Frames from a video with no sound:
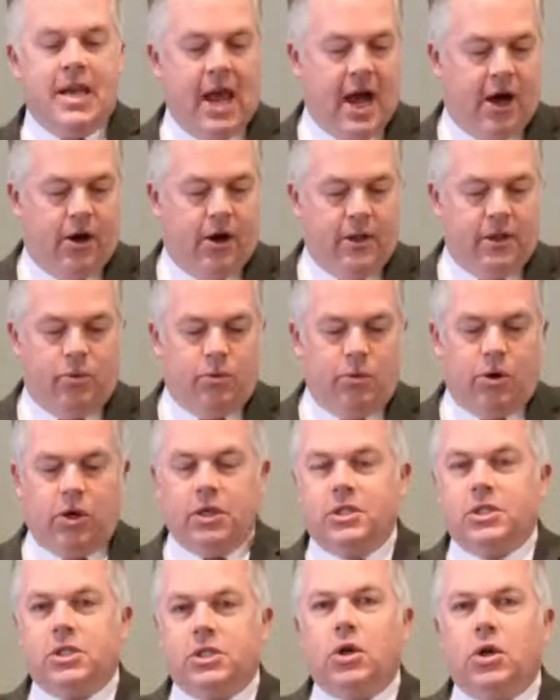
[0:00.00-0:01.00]
Now, the
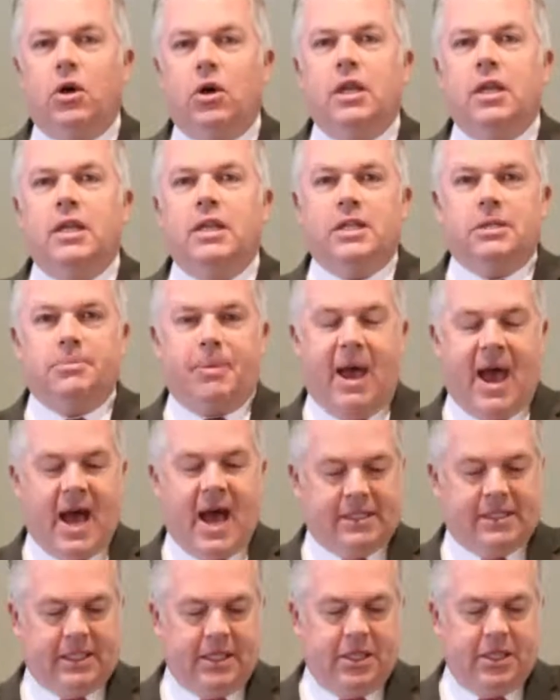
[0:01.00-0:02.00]
word soul in this
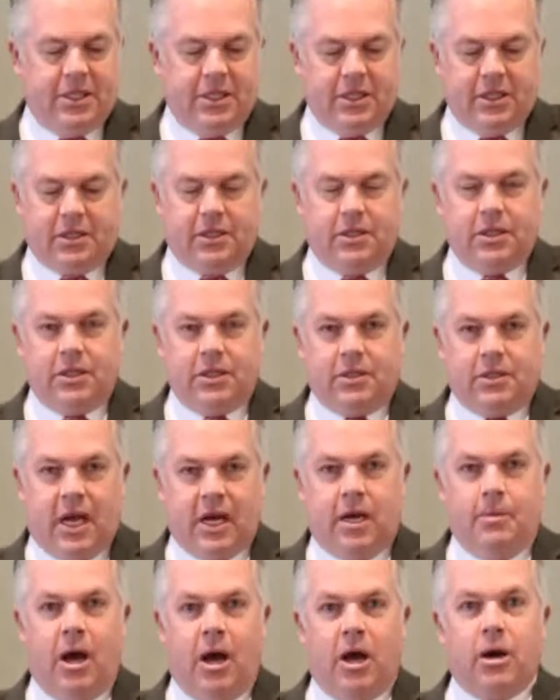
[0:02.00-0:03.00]
passage is just
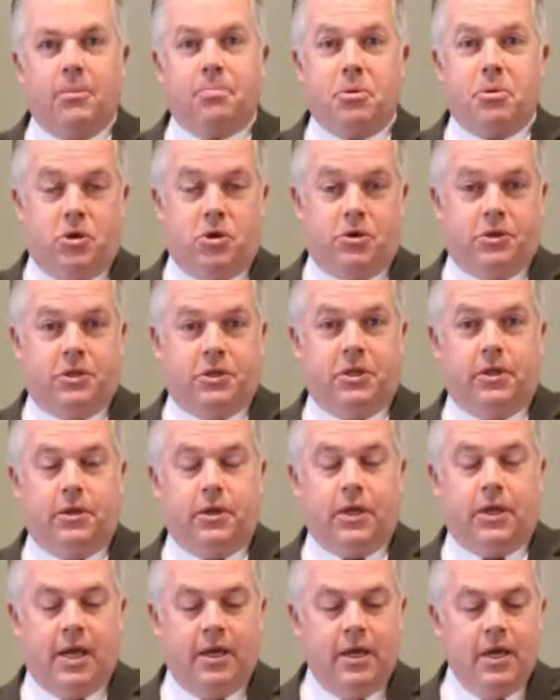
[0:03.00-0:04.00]
talking about a person.
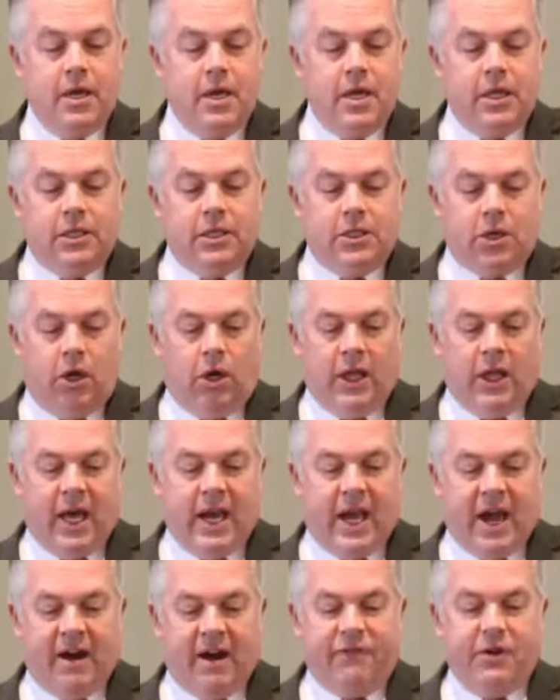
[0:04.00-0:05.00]
Okay? So
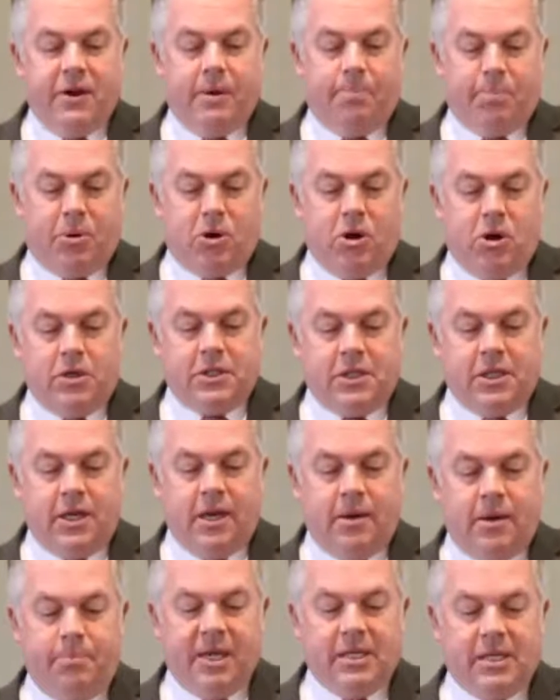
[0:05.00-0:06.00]
let every
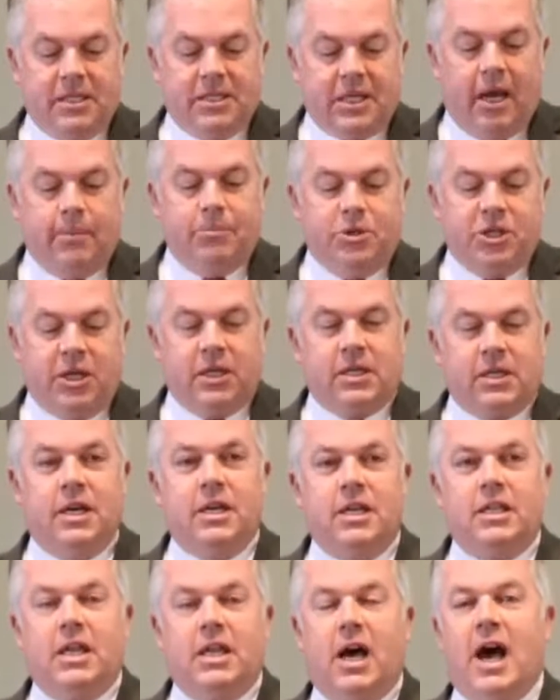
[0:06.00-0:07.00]
person be subject
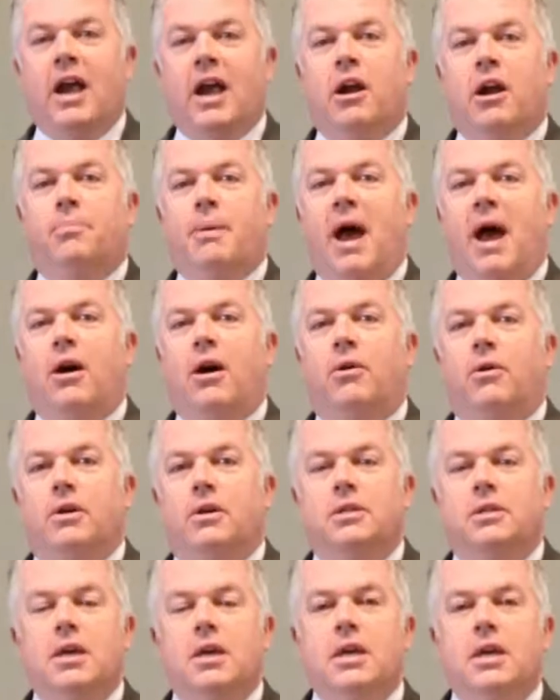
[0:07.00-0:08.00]
unto the higher
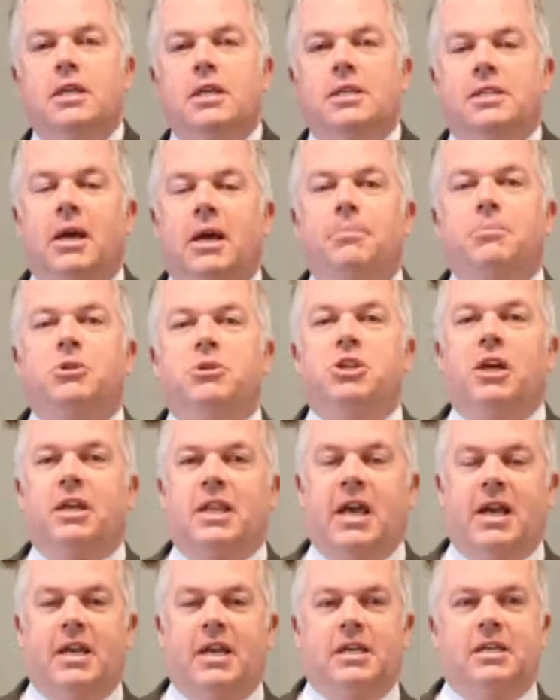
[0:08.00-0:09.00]
powers. Subject,
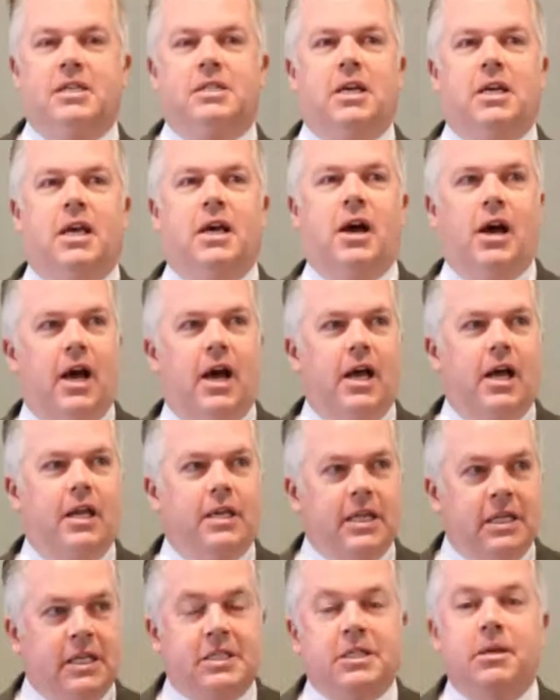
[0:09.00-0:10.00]
that is, uh,
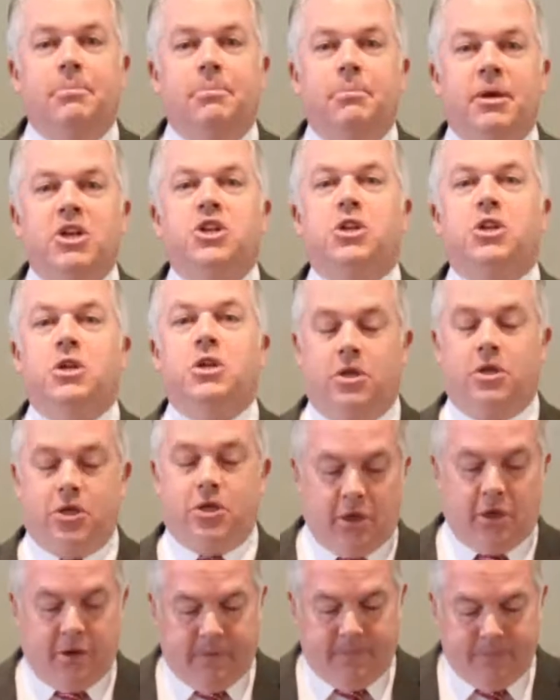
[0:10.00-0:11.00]
in submission
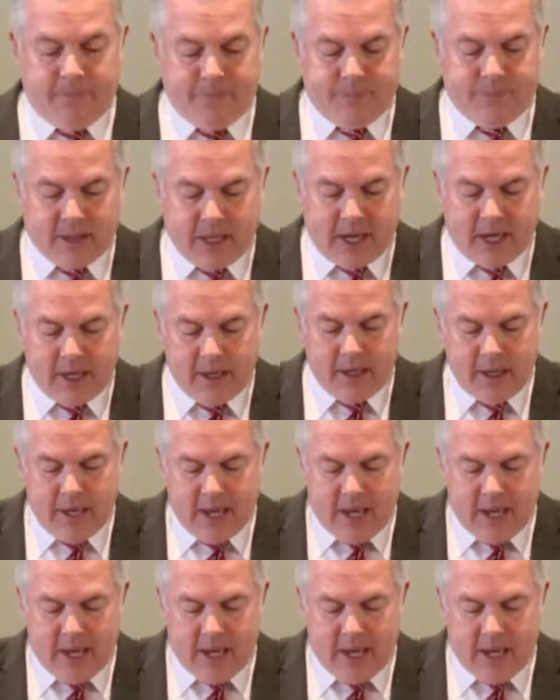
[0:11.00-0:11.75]
to. Okay?